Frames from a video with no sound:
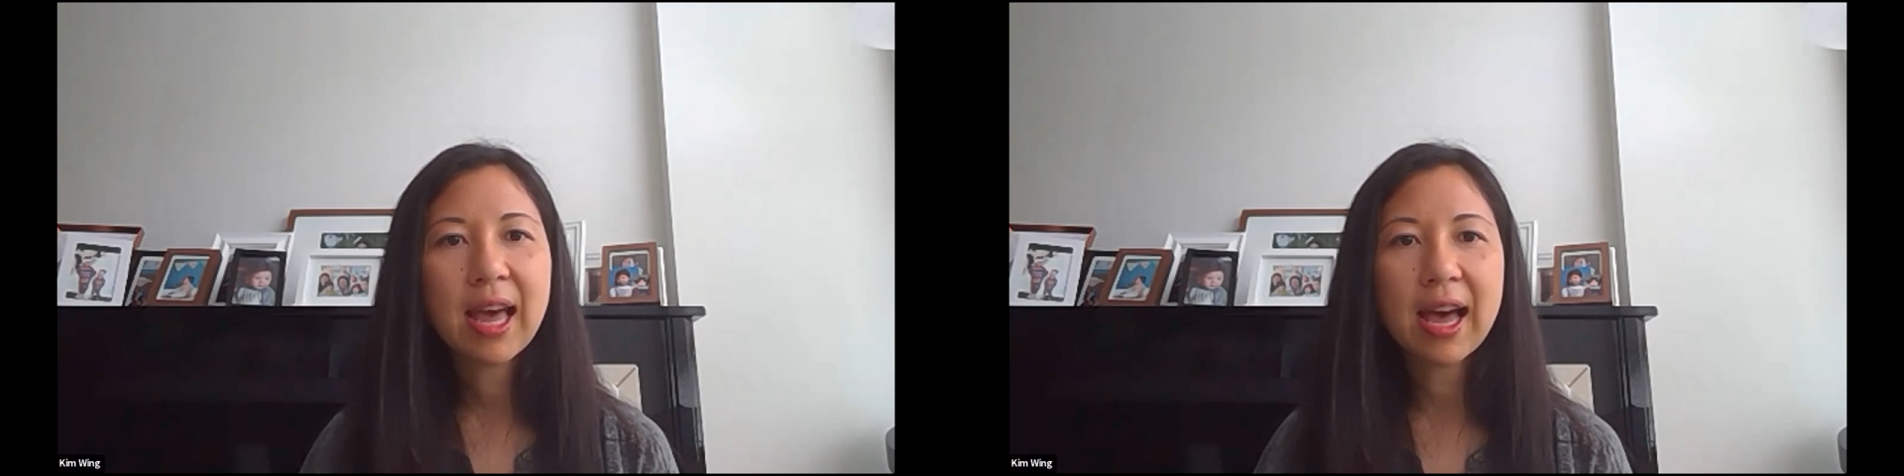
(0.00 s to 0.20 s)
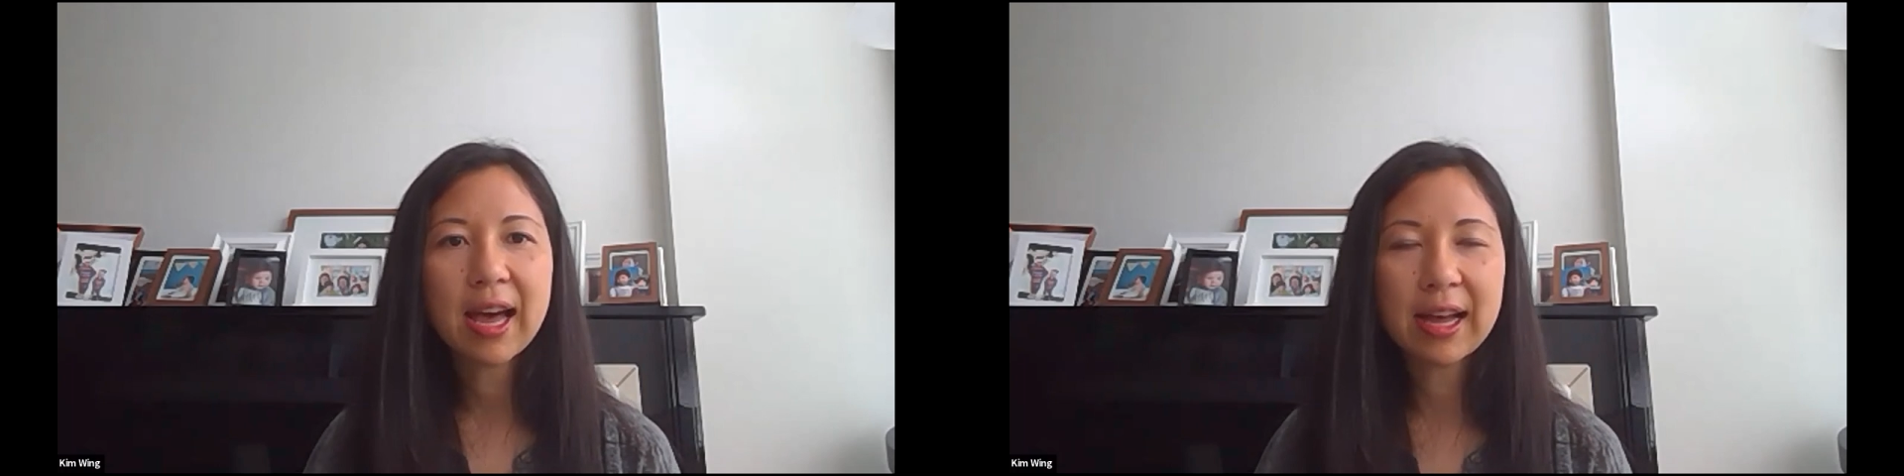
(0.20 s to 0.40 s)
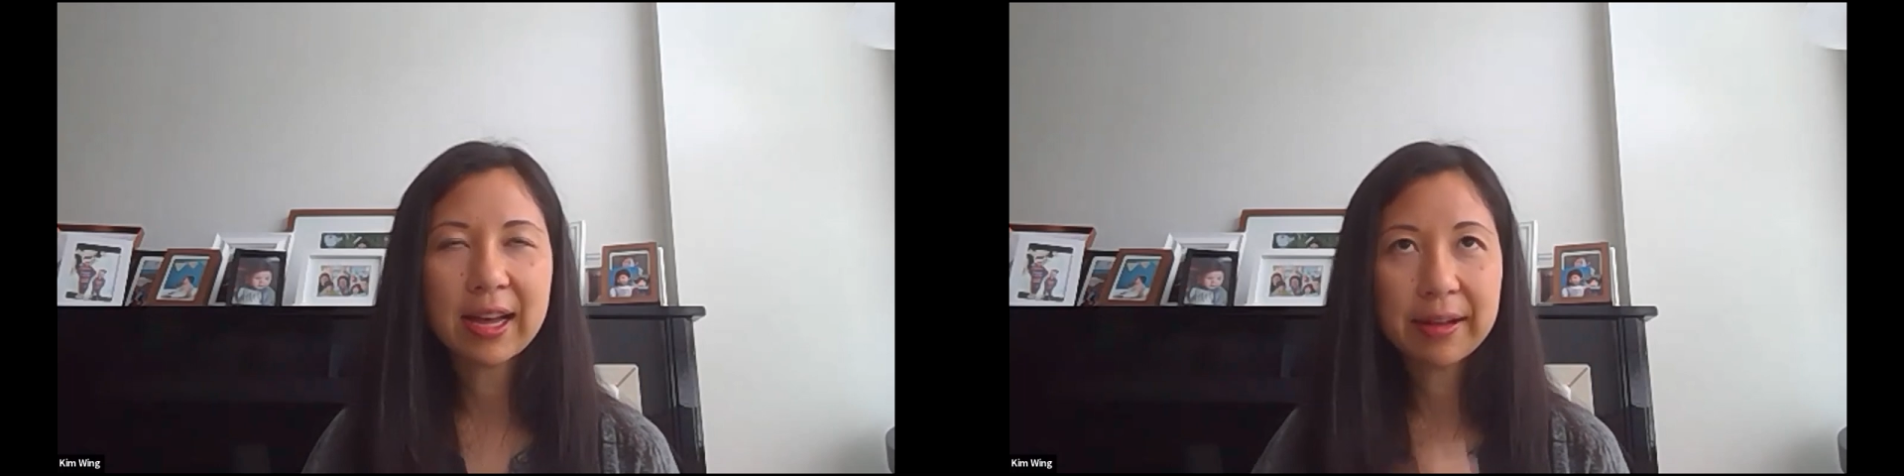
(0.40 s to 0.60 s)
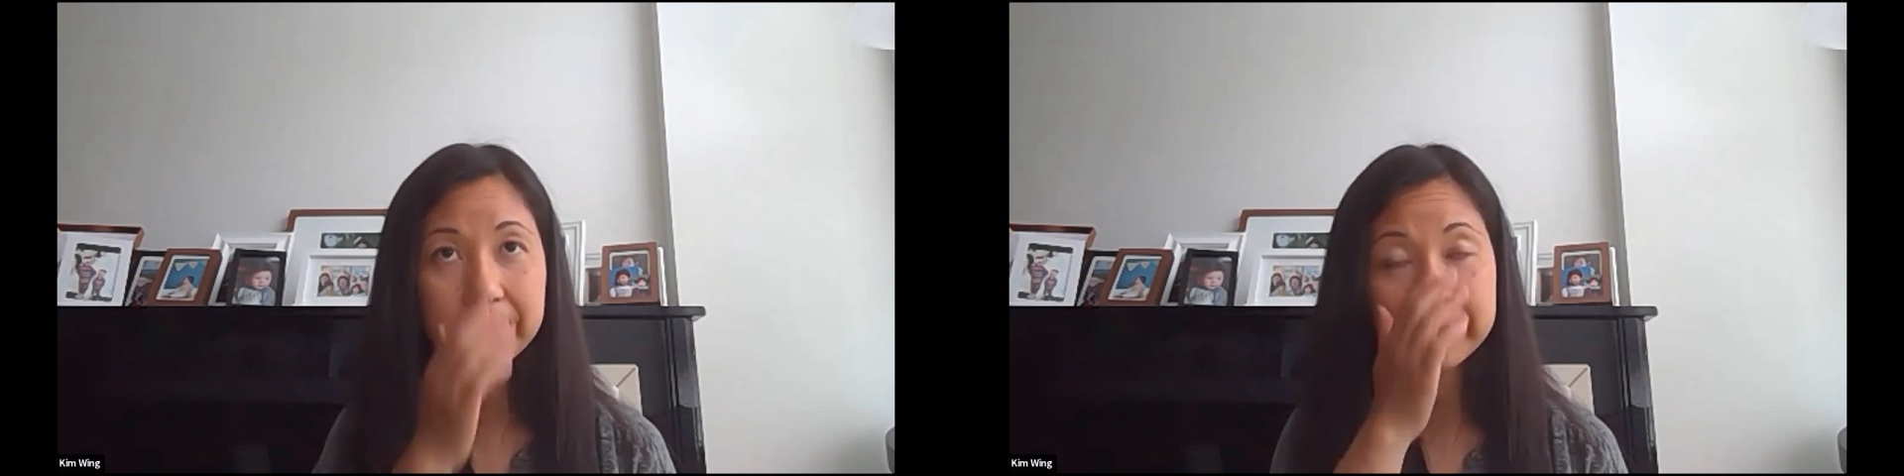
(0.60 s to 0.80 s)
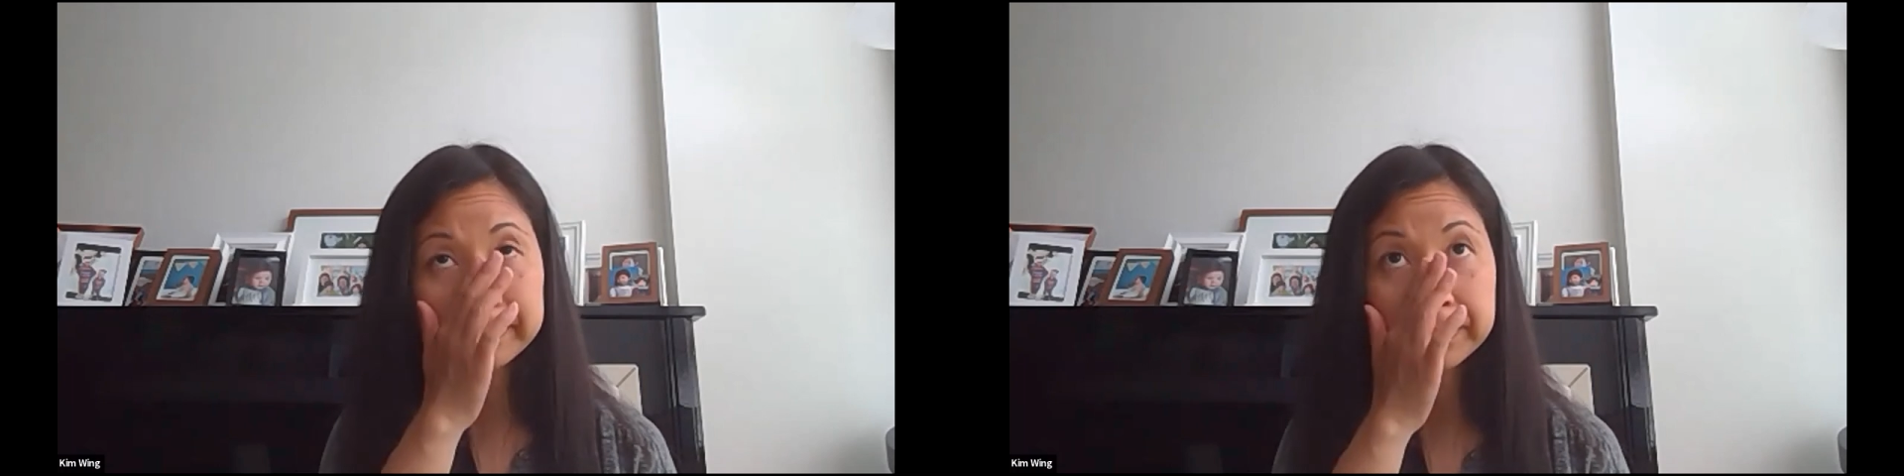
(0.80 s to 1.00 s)

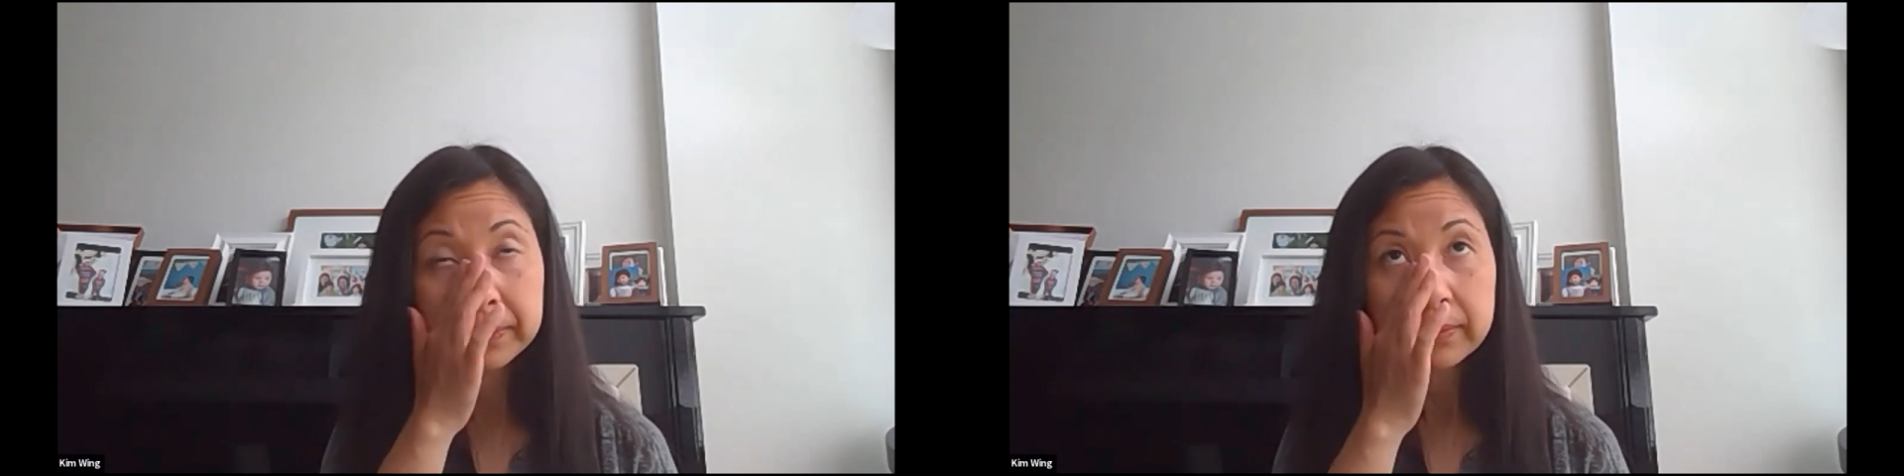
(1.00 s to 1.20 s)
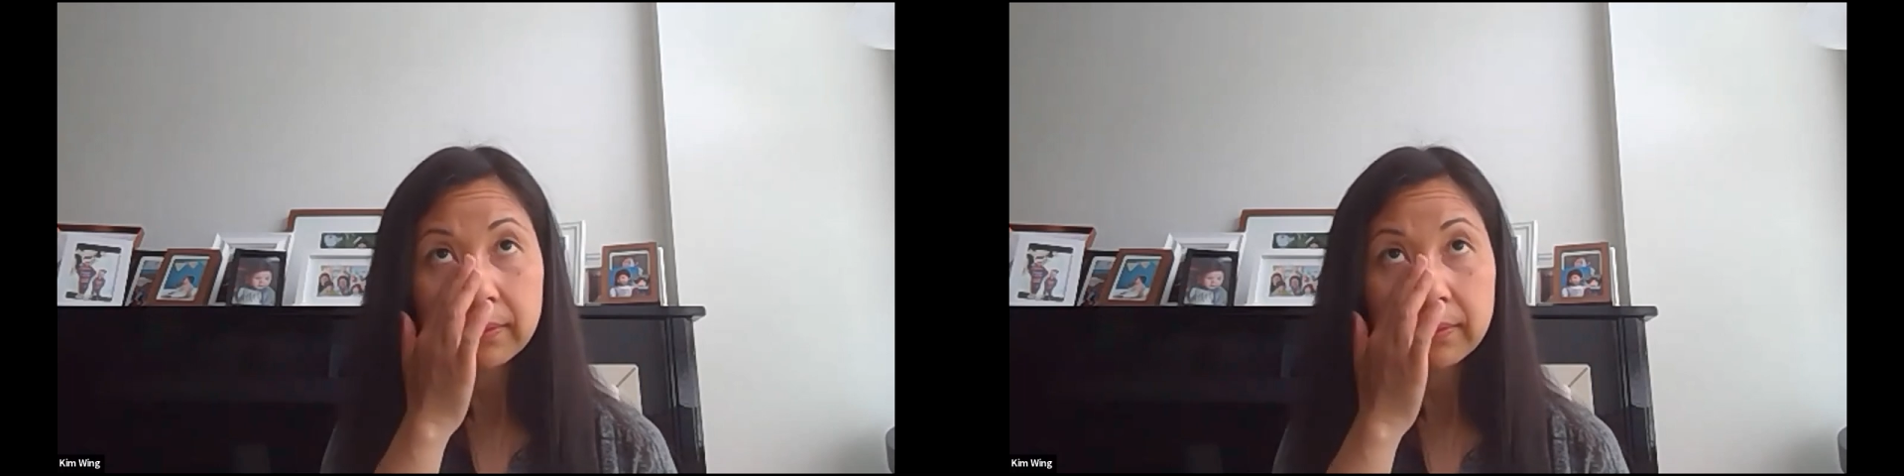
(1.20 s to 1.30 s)
I